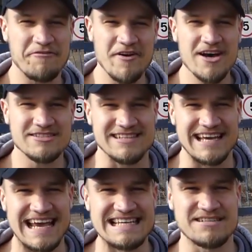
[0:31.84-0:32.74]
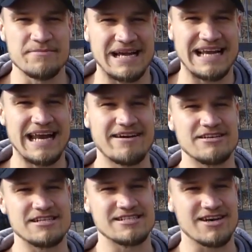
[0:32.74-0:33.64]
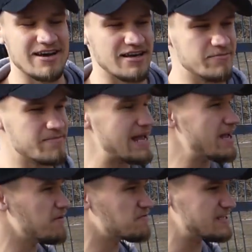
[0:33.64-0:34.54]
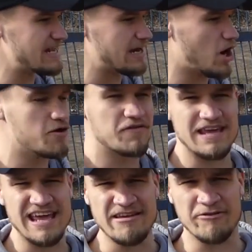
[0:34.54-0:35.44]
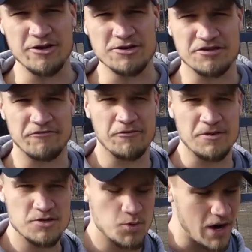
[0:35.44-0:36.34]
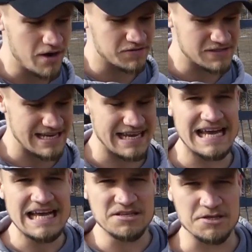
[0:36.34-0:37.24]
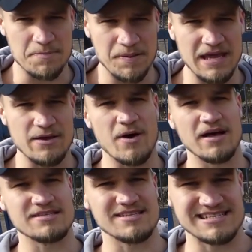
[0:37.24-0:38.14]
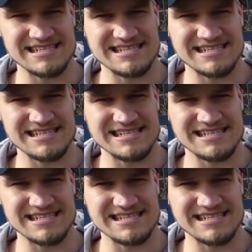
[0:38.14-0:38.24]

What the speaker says: first thing is the McLaren design, and you may have seen over the evolution from the 12C to the P1 to the